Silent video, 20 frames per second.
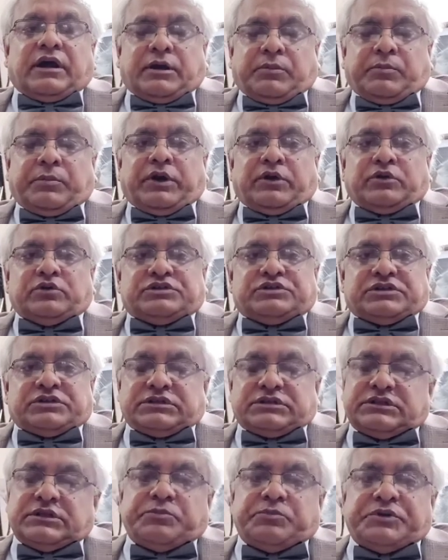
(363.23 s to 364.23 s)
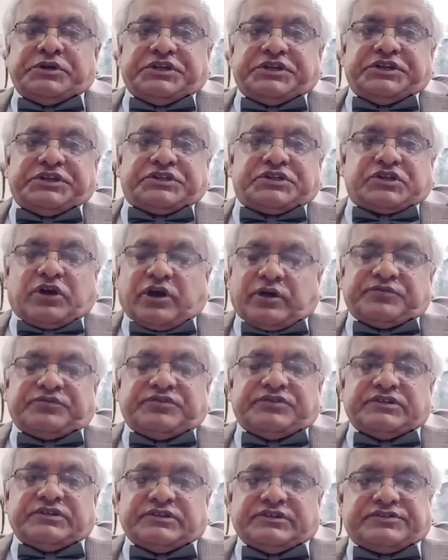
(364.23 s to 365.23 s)
about the British
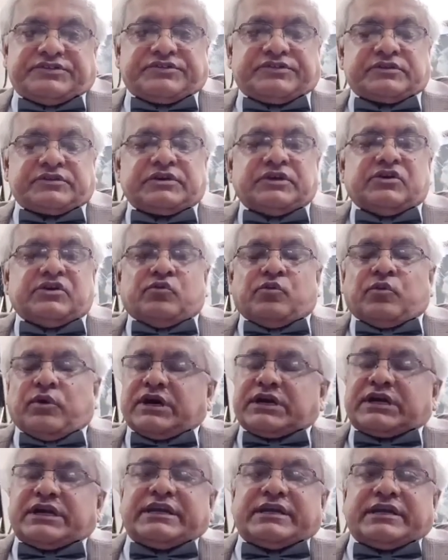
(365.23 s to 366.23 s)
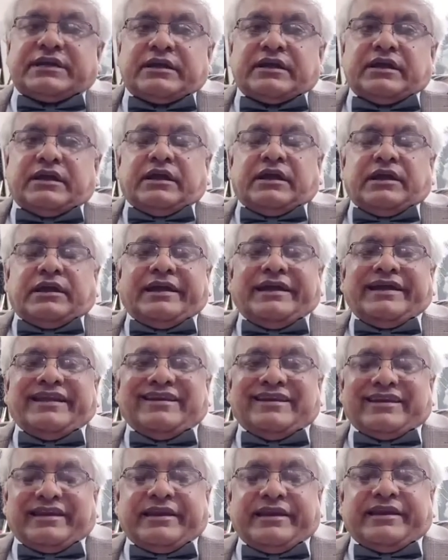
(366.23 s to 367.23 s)
officers working
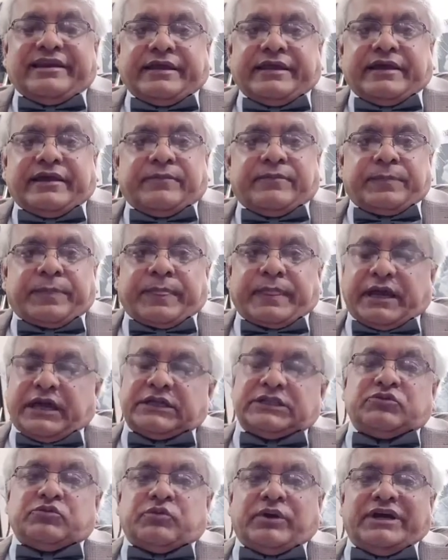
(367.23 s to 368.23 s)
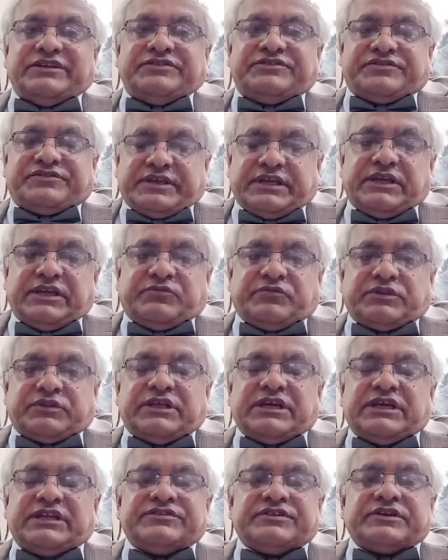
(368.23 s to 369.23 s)
in India. Otherwise, if
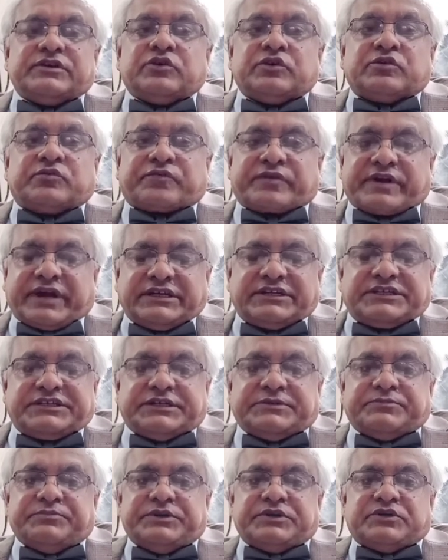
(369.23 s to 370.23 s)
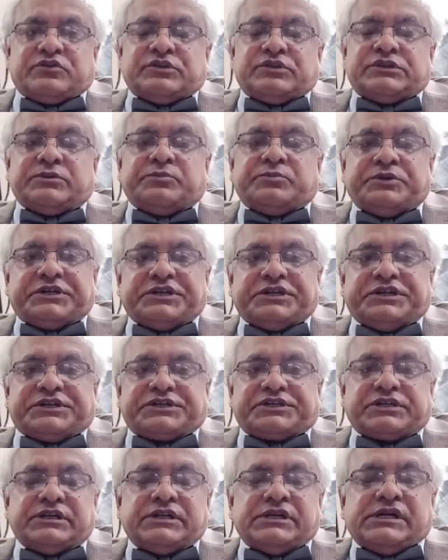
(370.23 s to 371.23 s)
there is a good friendship between the
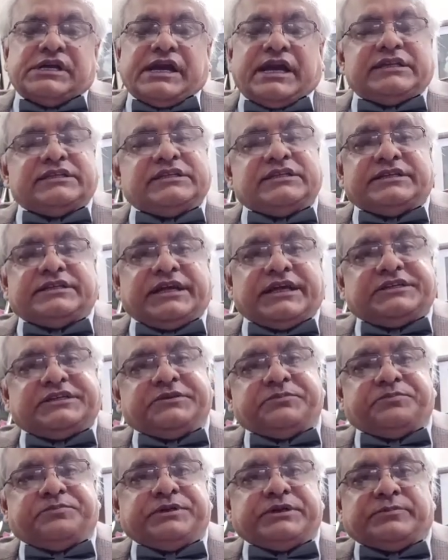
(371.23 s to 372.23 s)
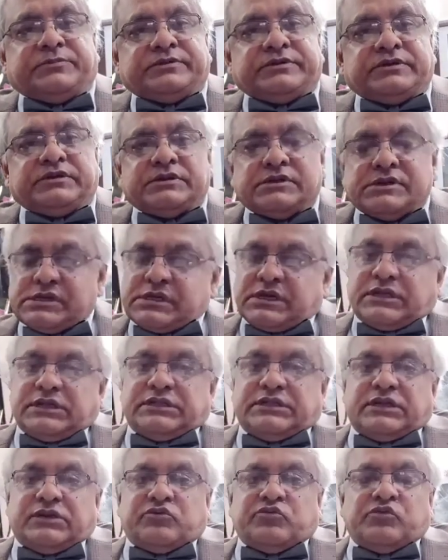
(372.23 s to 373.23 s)
British and the native people,
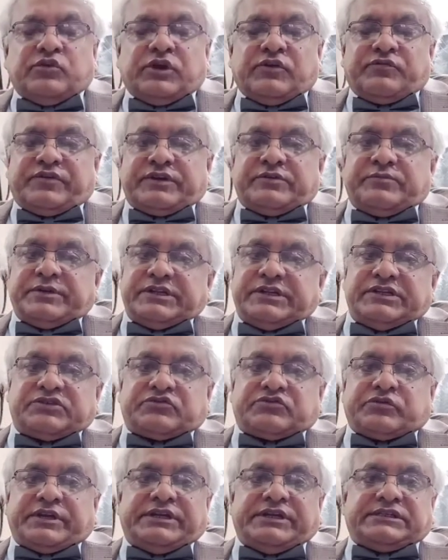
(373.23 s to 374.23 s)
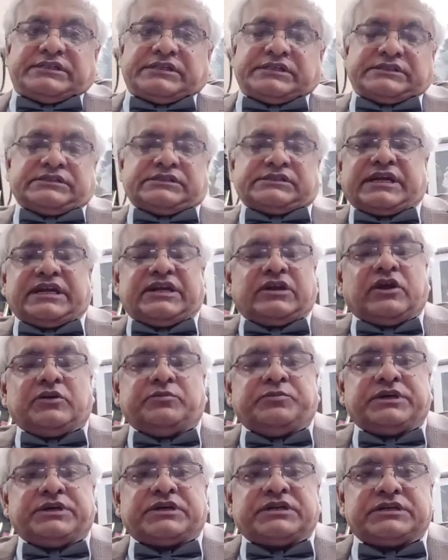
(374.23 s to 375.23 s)
the rule of administration
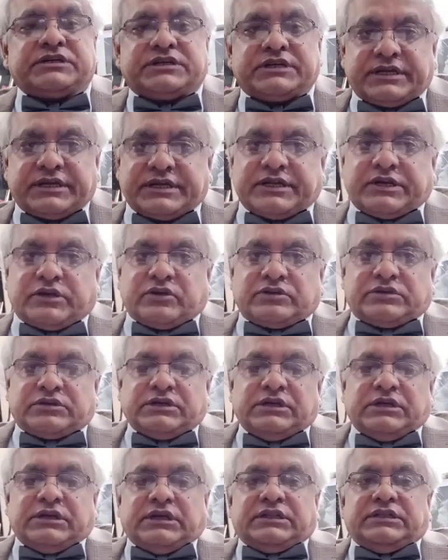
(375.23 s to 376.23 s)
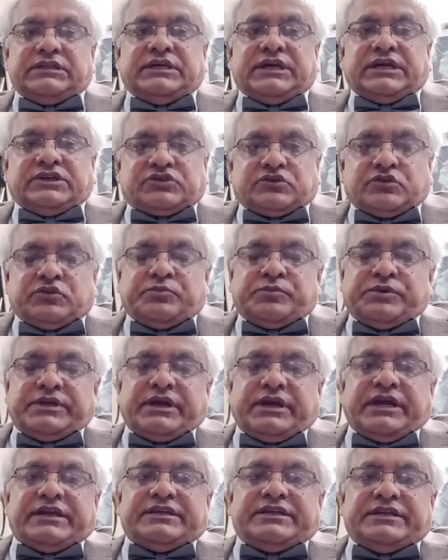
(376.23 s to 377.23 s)
cannot be continued. There should
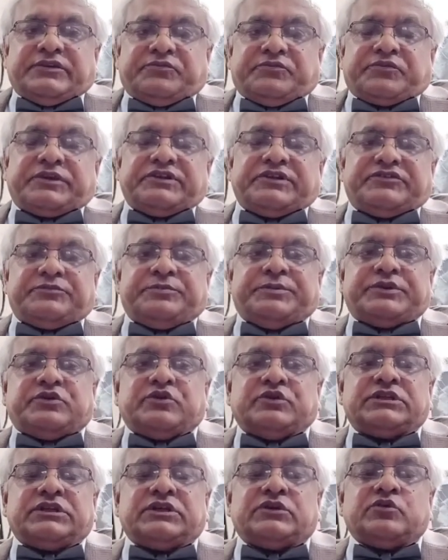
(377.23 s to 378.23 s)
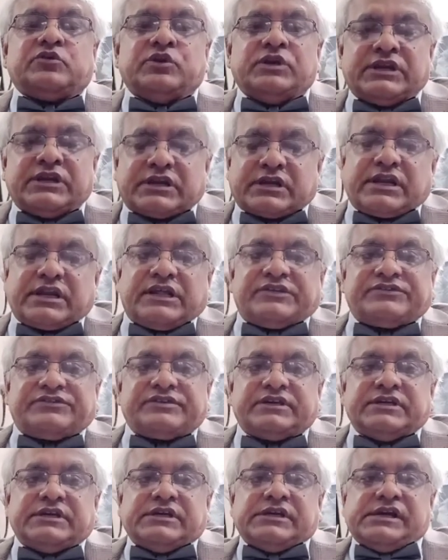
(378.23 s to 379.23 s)
be a difference between the ruling
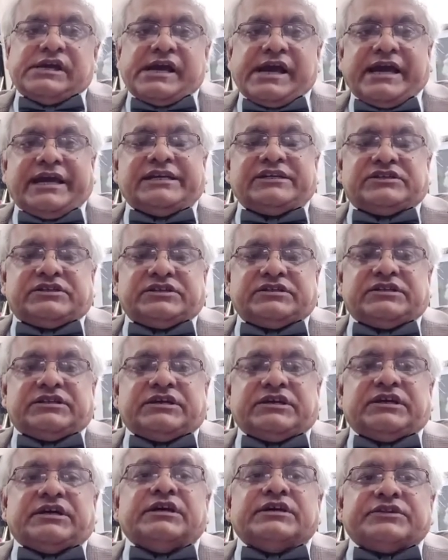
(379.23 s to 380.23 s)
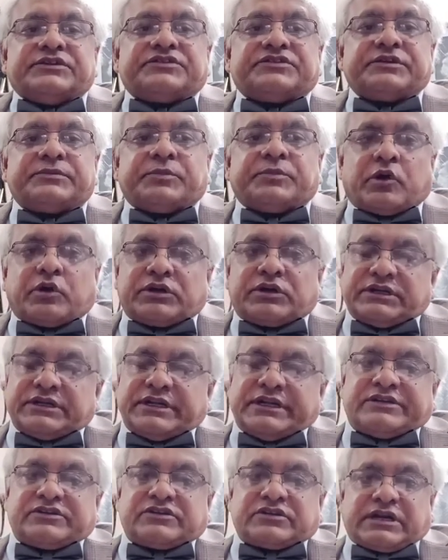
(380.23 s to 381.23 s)
class and the
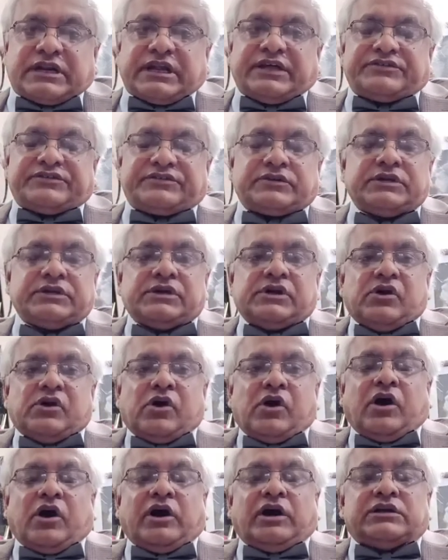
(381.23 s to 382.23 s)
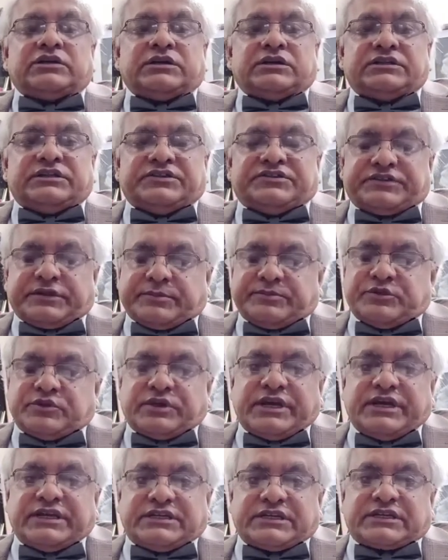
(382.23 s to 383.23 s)
subordinate class or the
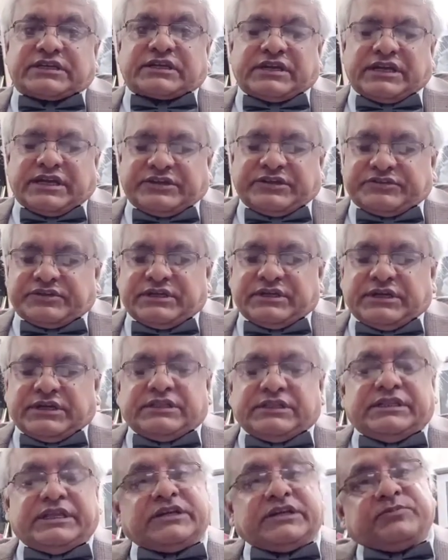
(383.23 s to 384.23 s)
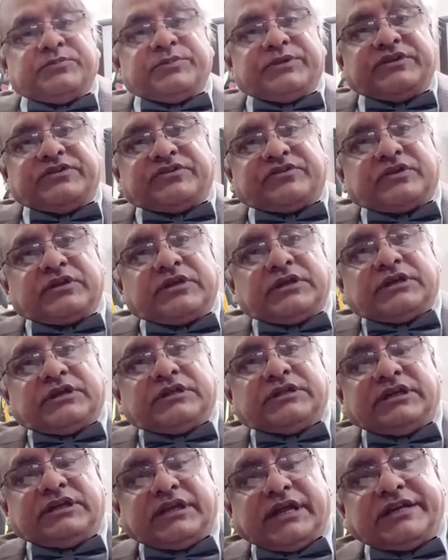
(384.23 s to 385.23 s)
subjugated class. That means
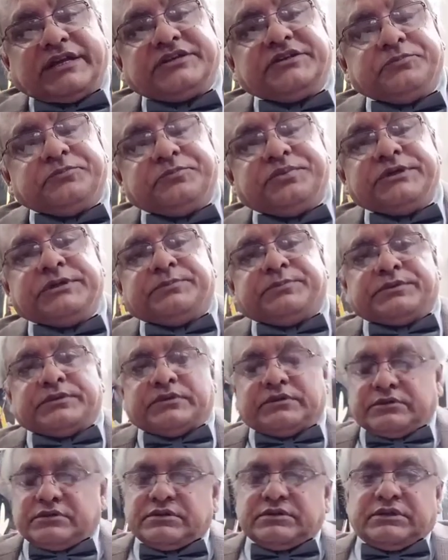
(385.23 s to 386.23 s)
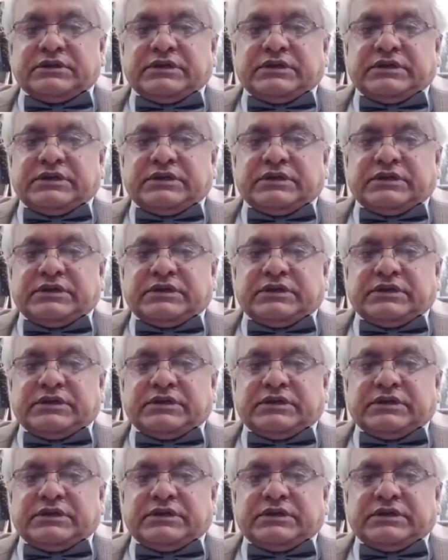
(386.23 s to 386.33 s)
the native people.